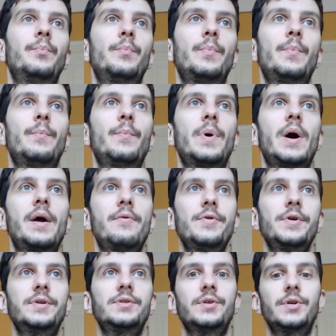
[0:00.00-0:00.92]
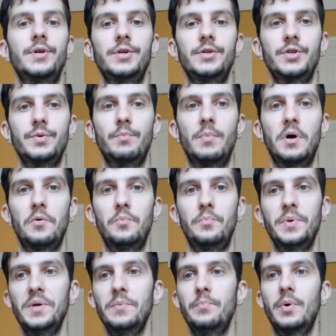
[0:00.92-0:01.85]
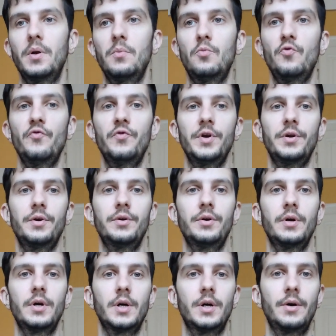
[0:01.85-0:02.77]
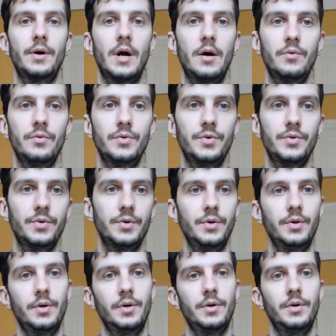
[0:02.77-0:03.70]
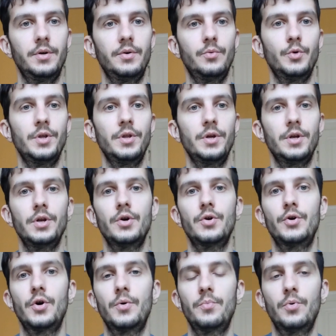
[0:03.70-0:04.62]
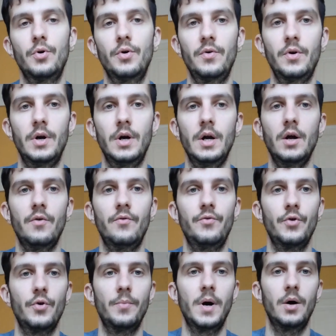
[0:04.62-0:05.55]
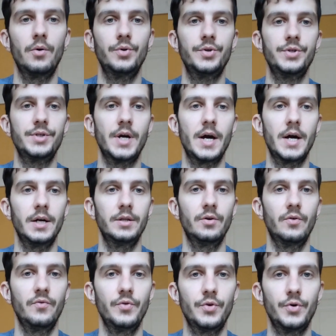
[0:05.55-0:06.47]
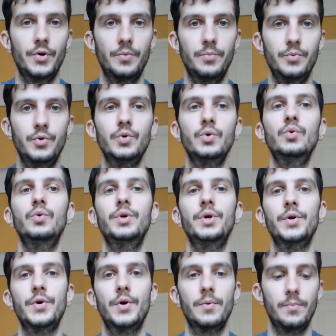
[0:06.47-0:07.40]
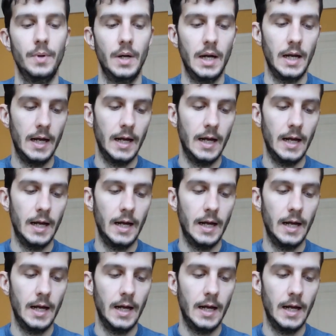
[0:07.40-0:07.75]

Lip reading: my research about people moving around within Europe or from outside of Europe to Europe.